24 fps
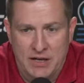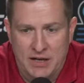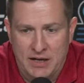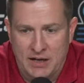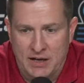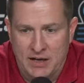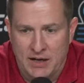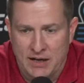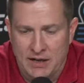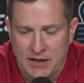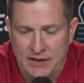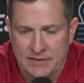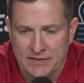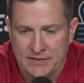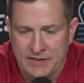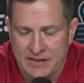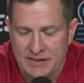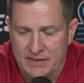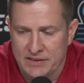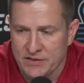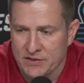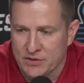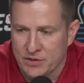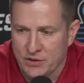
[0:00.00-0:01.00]
and
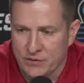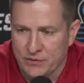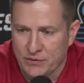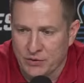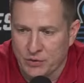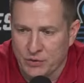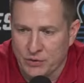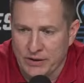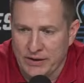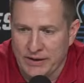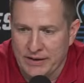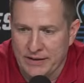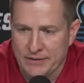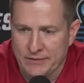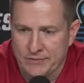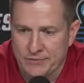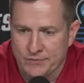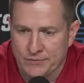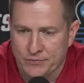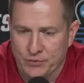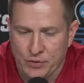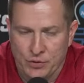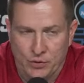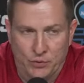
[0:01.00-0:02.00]
they deserve the credit
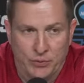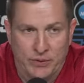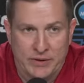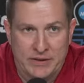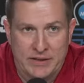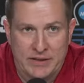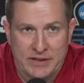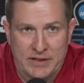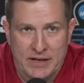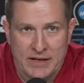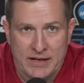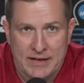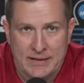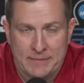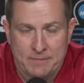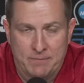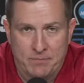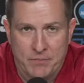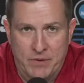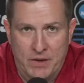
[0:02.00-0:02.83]
for the win tonight.